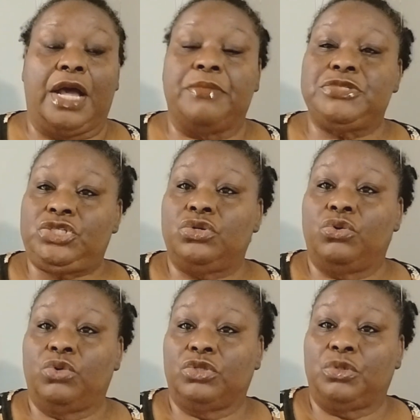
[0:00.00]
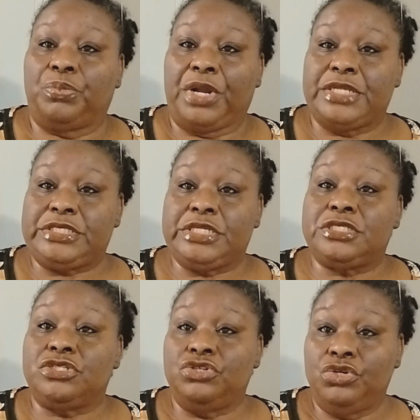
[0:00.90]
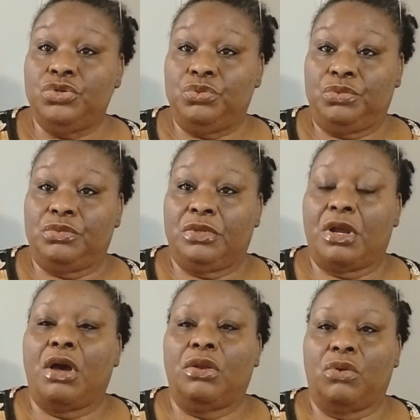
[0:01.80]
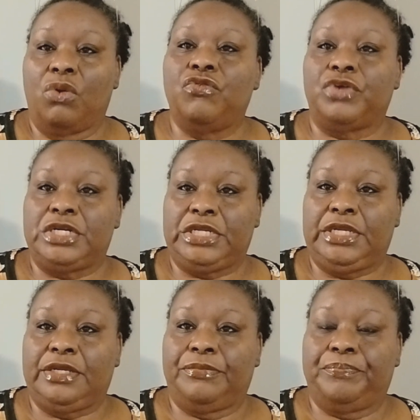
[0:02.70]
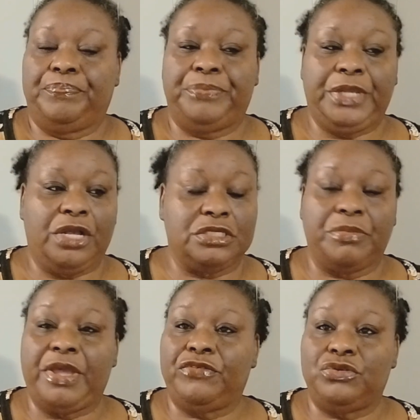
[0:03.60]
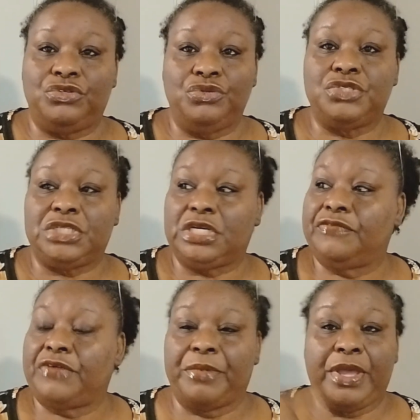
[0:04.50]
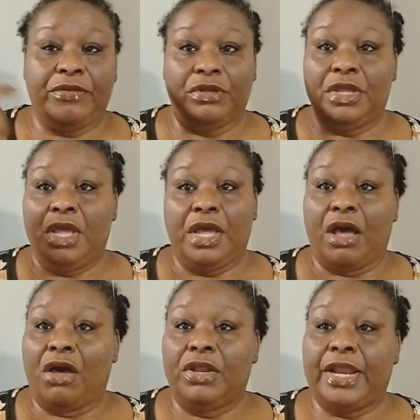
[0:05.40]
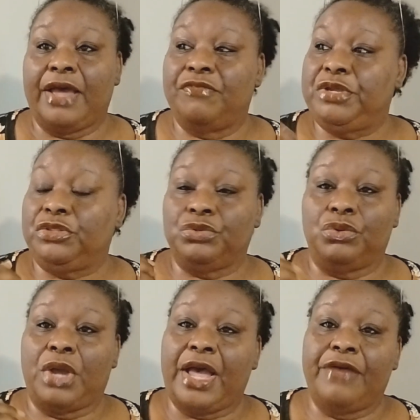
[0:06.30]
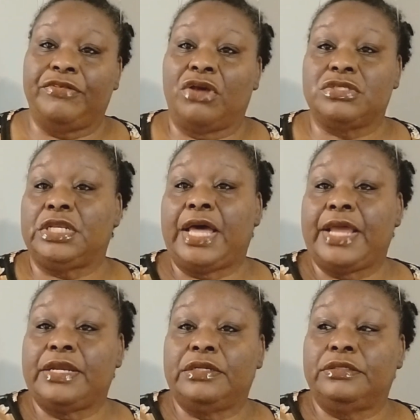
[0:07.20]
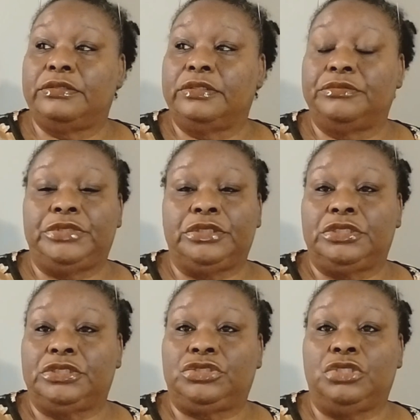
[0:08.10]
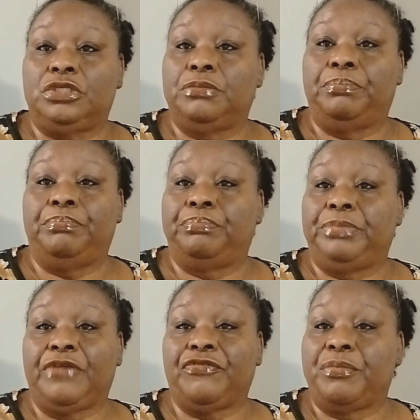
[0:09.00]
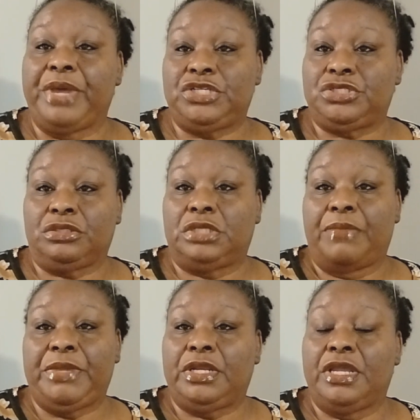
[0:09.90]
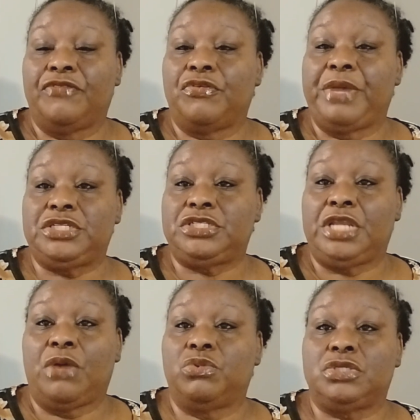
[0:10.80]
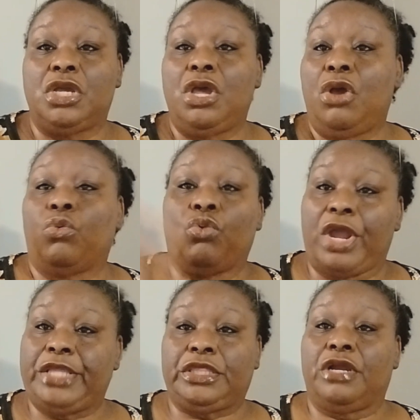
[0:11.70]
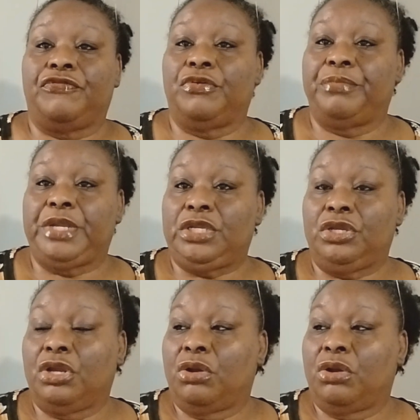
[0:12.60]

I'm still going through the process new all over again because I'm having to use new stuff. I'm having all that I've been through. I've lost a lot of the information. I mean, the information that was right there for me,